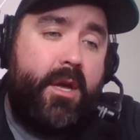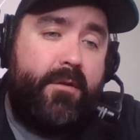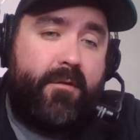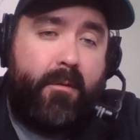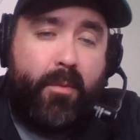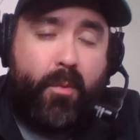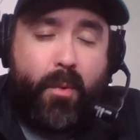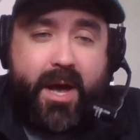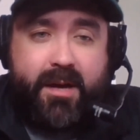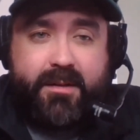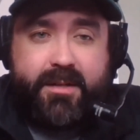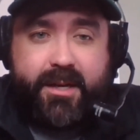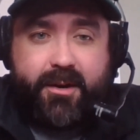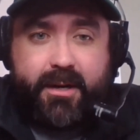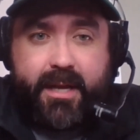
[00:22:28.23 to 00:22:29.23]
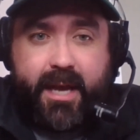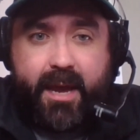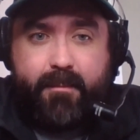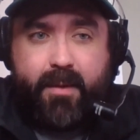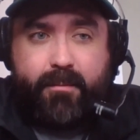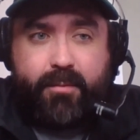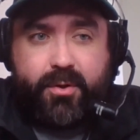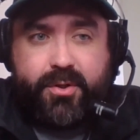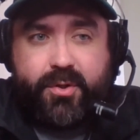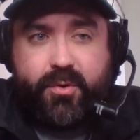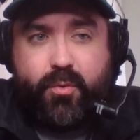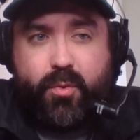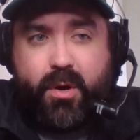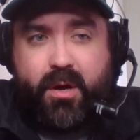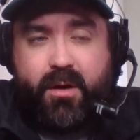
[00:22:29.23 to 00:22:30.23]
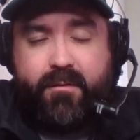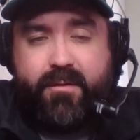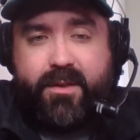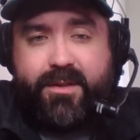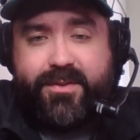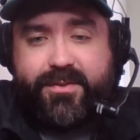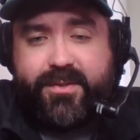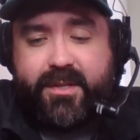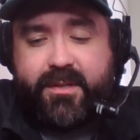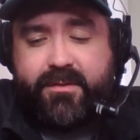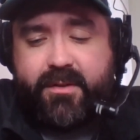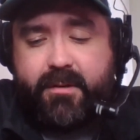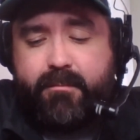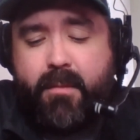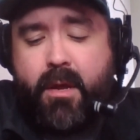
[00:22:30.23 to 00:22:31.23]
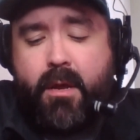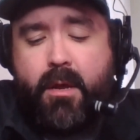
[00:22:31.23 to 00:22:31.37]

from the Wild here in game number two of the season.